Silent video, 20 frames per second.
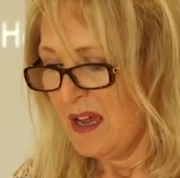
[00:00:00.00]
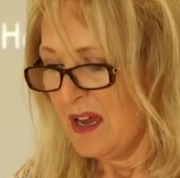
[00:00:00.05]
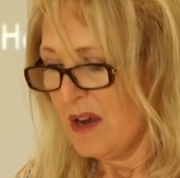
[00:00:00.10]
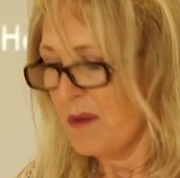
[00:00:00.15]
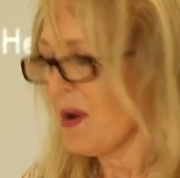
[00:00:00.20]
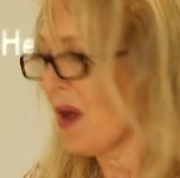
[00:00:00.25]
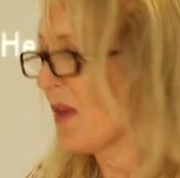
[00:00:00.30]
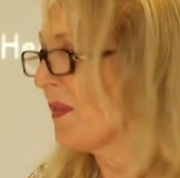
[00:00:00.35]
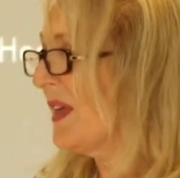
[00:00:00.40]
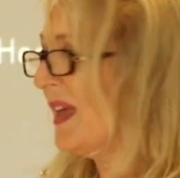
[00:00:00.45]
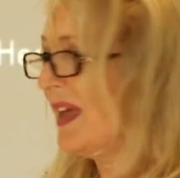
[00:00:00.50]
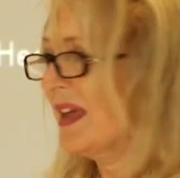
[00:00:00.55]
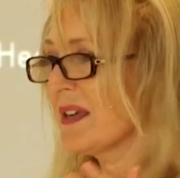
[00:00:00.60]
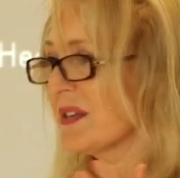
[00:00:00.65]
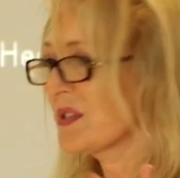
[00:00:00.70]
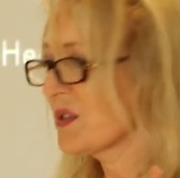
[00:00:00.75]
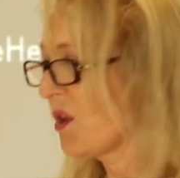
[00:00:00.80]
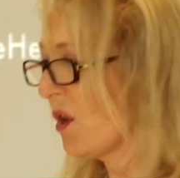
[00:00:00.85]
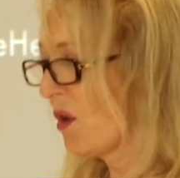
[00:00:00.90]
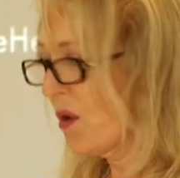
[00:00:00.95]
around the
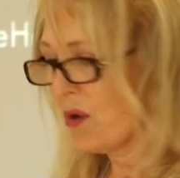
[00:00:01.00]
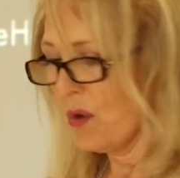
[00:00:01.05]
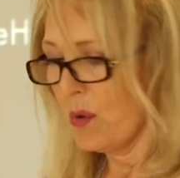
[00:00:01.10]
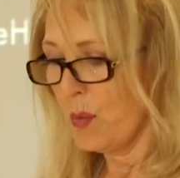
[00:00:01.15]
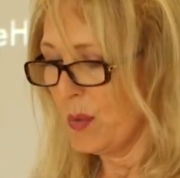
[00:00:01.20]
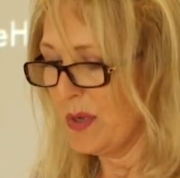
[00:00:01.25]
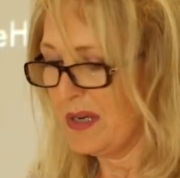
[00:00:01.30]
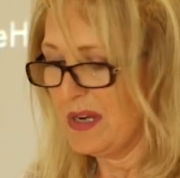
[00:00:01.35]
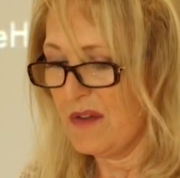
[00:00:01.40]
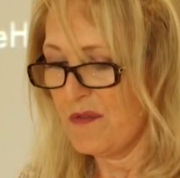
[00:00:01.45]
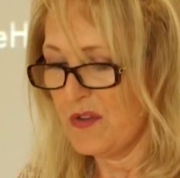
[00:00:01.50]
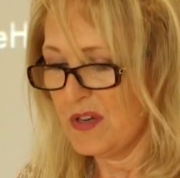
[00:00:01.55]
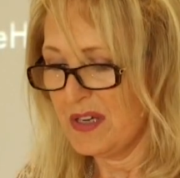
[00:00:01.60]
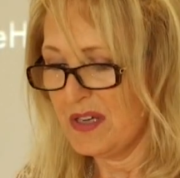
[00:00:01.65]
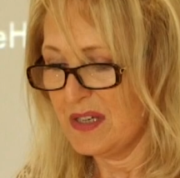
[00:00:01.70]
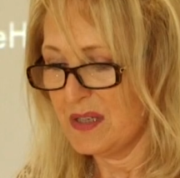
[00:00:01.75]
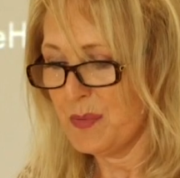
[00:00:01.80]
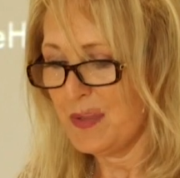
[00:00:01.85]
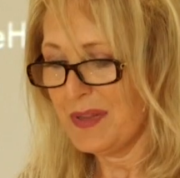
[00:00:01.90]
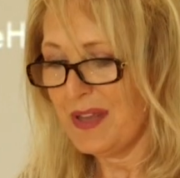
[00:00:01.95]
exco or whatever it
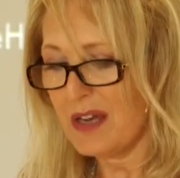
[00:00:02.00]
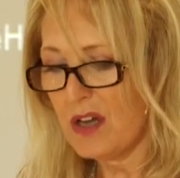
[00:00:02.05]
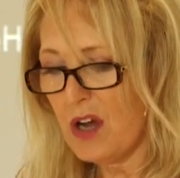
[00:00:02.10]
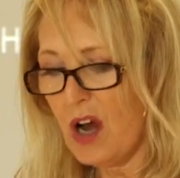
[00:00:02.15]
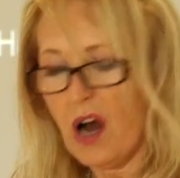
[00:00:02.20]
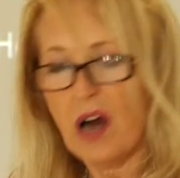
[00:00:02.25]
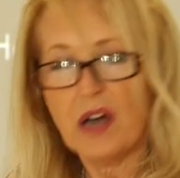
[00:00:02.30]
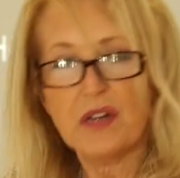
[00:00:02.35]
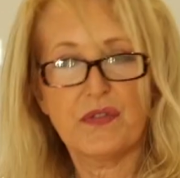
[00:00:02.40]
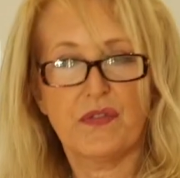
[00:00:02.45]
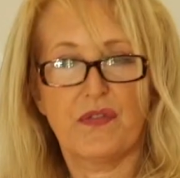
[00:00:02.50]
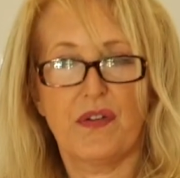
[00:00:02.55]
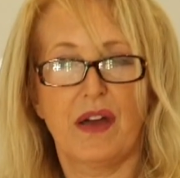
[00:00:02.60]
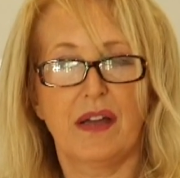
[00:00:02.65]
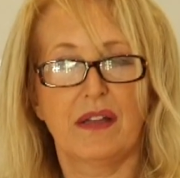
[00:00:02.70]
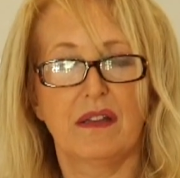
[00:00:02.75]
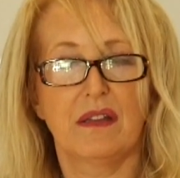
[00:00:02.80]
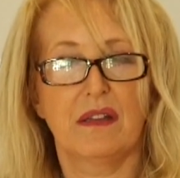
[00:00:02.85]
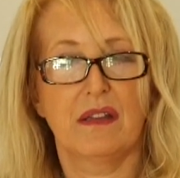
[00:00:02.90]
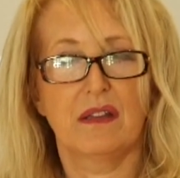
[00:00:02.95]
is, but they can't
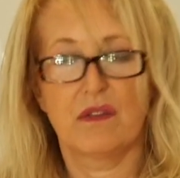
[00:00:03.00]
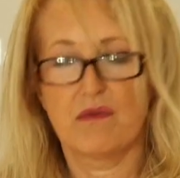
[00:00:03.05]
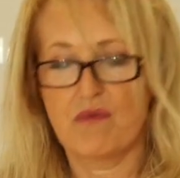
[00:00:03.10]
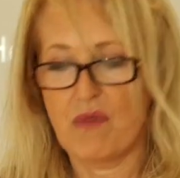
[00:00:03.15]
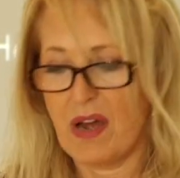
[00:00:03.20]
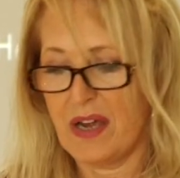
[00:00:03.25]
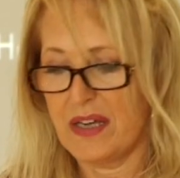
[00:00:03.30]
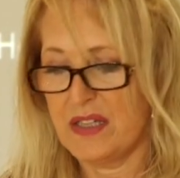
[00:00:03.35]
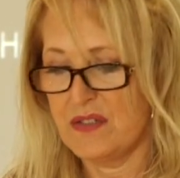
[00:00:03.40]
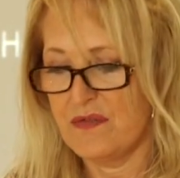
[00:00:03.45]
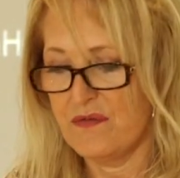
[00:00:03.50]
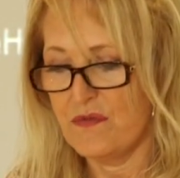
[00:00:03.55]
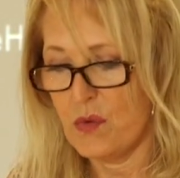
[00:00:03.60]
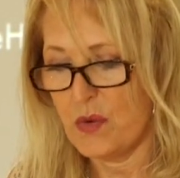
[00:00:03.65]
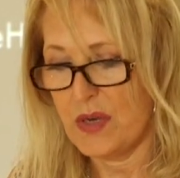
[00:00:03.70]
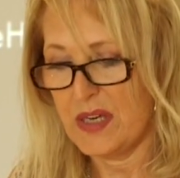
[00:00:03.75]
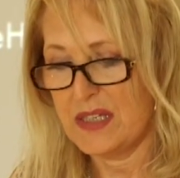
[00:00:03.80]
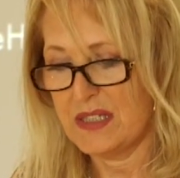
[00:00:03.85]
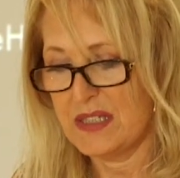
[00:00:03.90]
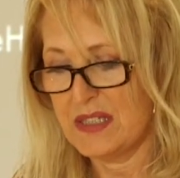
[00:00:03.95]
find the right
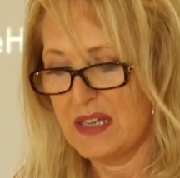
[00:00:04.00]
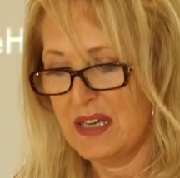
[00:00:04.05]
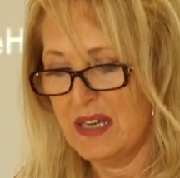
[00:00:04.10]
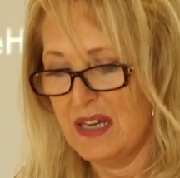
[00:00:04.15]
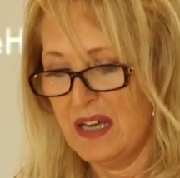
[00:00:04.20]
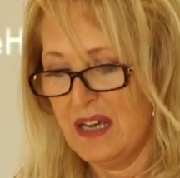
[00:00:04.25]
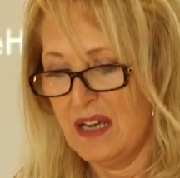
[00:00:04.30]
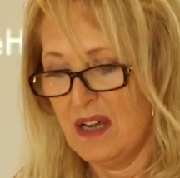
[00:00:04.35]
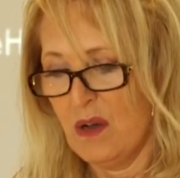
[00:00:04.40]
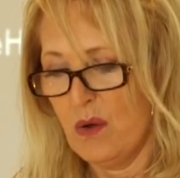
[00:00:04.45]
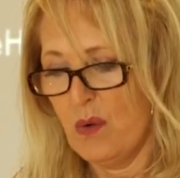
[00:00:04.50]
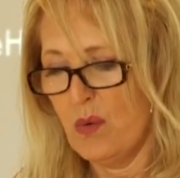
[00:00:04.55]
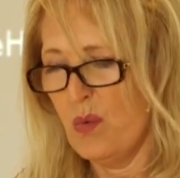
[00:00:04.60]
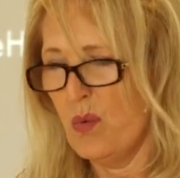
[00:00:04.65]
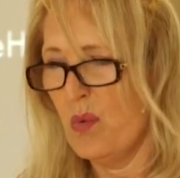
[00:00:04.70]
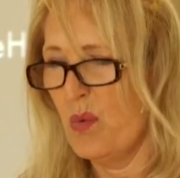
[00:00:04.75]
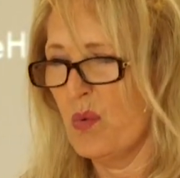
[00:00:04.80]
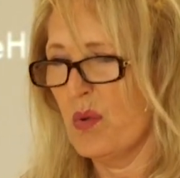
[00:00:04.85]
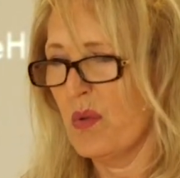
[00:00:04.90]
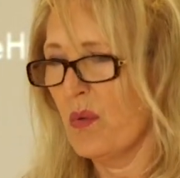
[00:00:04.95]
voice or,
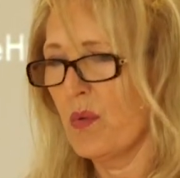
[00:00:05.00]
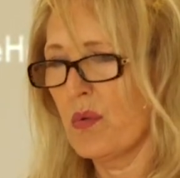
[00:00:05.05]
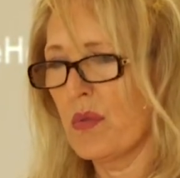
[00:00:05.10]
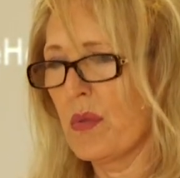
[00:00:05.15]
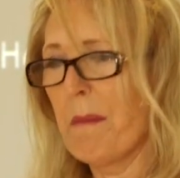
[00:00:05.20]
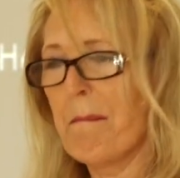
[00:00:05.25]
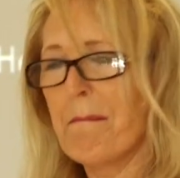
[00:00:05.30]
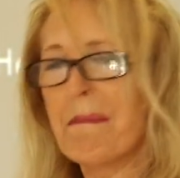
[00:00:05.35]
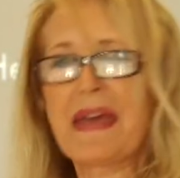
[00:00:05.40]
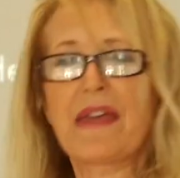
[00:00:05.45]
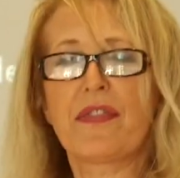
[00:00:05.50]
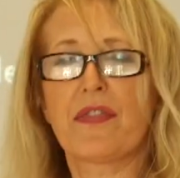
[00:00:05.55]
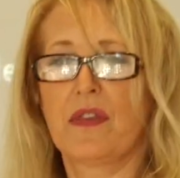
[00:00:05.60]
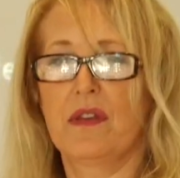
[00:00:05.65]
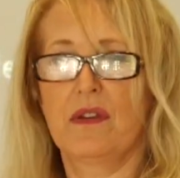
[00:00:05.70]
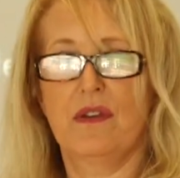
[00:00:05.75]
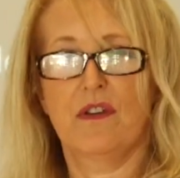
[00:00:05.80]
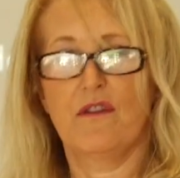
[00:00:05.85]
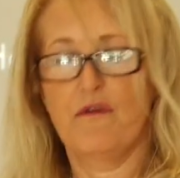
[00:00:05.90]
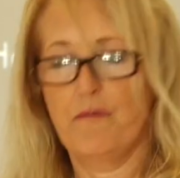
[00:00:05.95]
or, or the
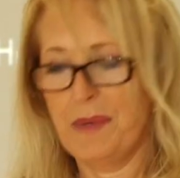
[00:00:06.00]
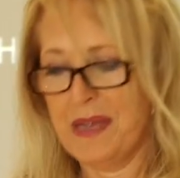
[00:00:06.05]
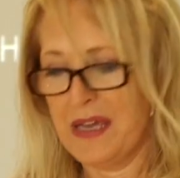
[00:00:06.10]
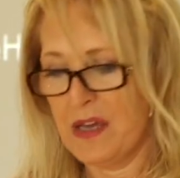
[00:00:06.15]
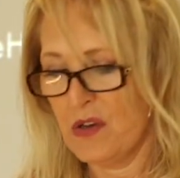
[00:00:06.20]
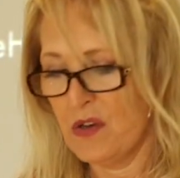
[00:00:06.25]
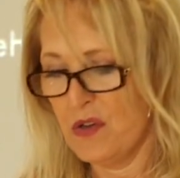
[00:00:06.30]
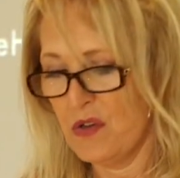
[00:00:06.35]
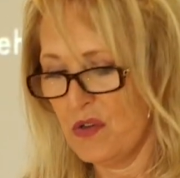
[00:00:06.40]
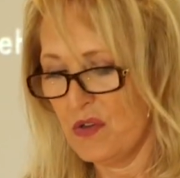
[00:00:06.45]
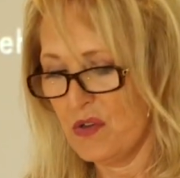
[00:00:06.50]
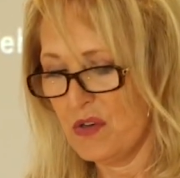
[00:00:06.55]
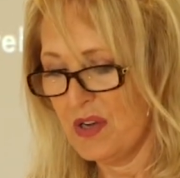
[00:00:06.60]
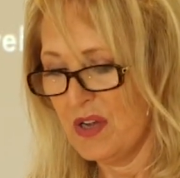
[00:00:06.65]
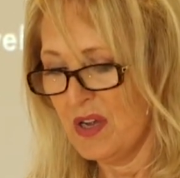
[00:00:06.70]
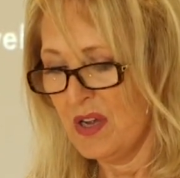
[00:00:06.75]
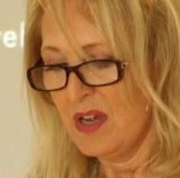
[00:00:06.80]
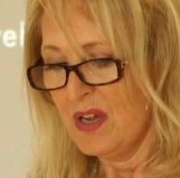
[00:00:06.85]
method of being heard.